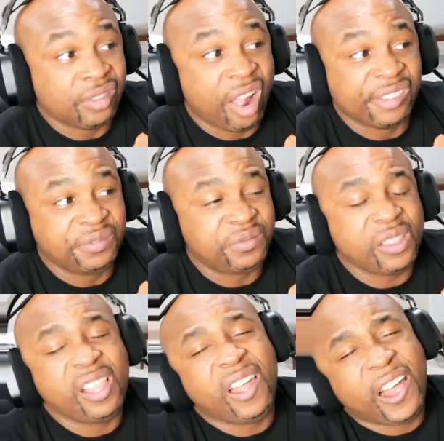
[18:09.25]
Thanks.
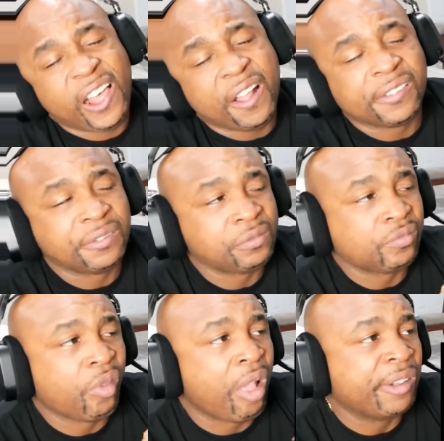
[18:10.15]
Just put
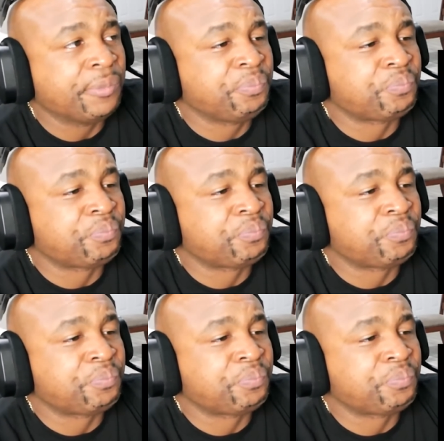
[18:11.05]
her anywhere.